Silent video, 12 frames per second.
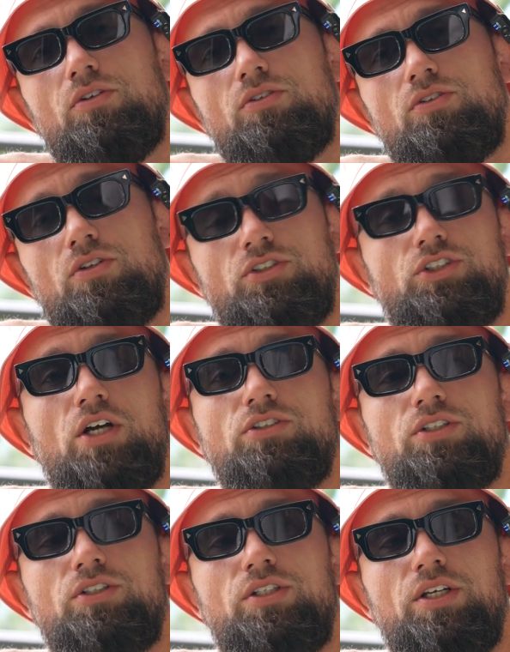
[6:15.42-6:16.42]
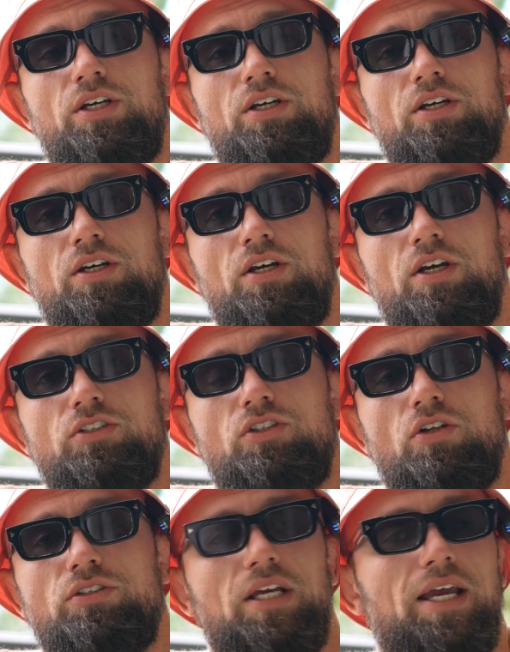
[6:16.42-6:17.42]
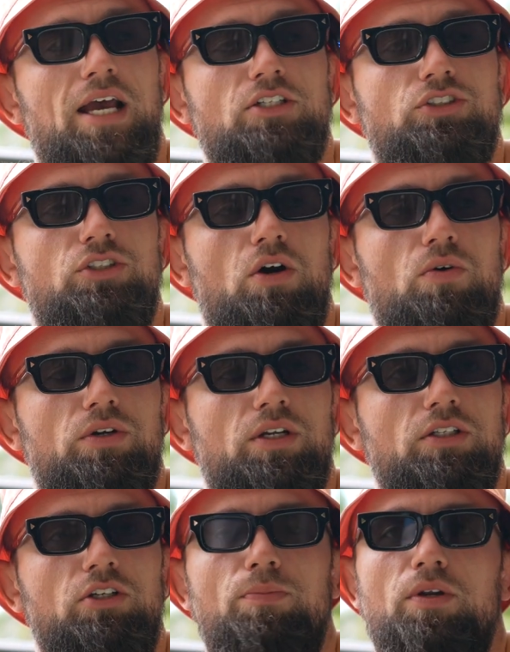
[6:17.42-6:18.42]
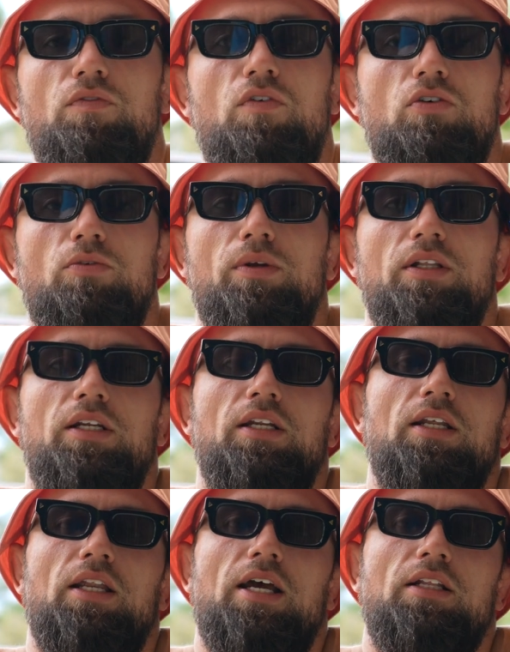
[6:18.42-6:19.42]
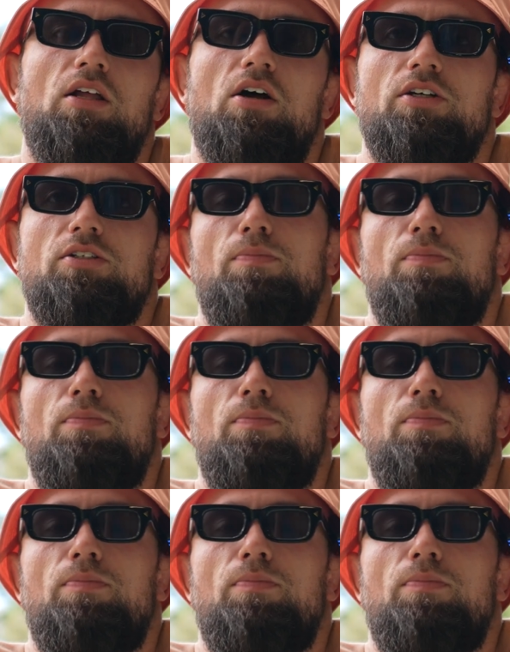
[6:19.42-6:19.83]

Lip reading: to the judges here. Dante has shown a little bit of vulnerability to leg locks,